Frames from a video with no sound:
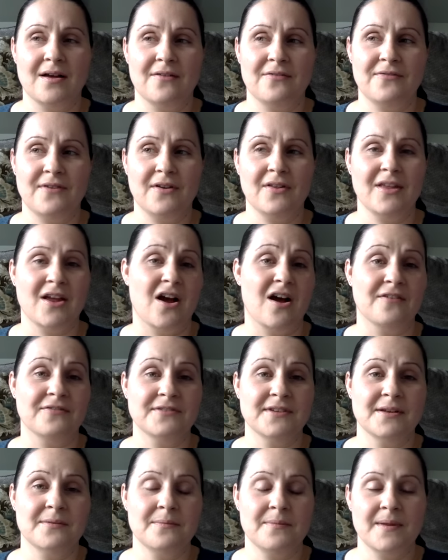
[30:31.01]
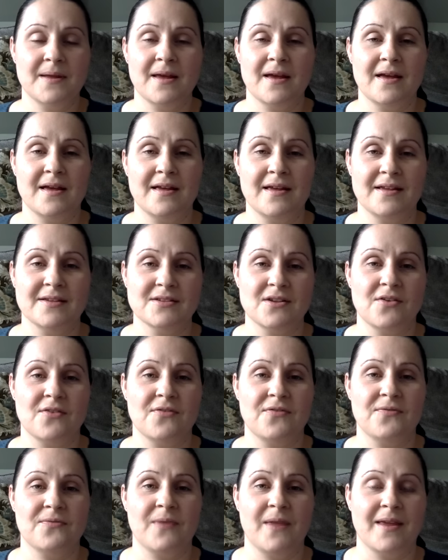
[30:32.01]
fairly often because I'll
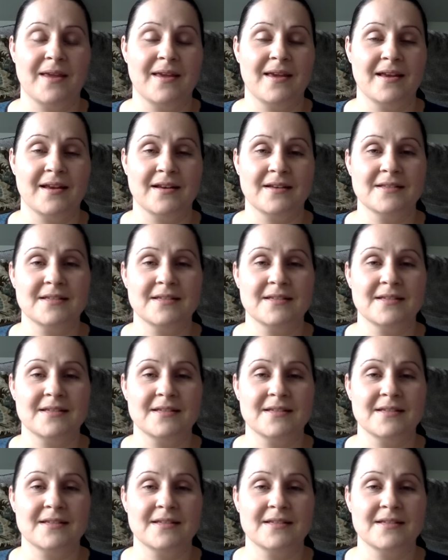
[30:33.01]
like get a